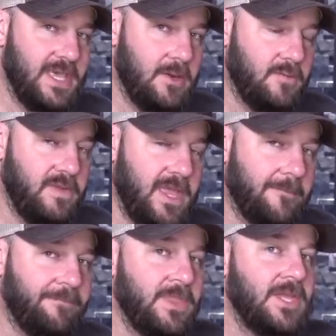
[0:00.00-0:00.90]
to
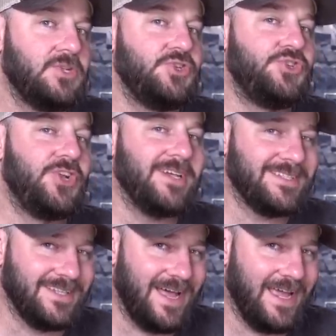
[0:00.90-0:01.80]
intervene,
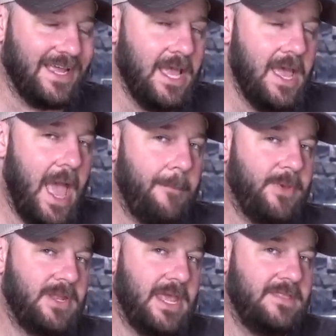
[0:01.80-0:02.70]
just like
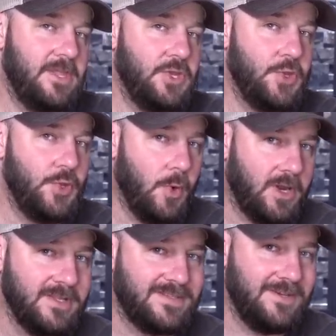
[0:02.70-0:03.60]
happened in the New
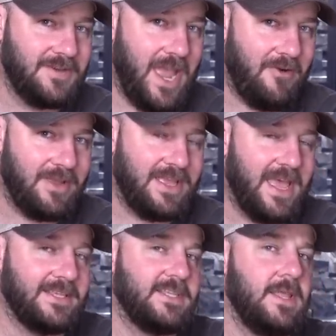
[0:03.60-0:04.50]
York concealed carry
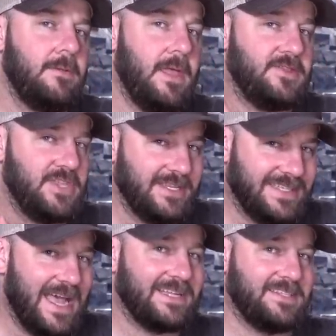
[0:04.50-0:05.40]
case.
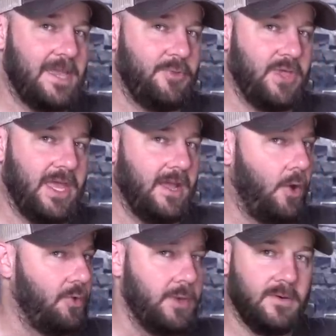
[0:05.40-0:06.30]
Exact same thing,
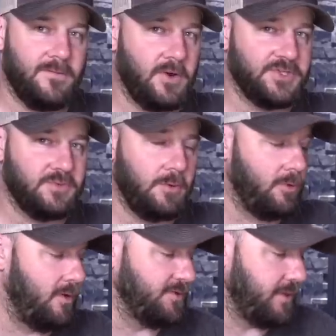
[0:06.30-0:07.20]
only reverse roles,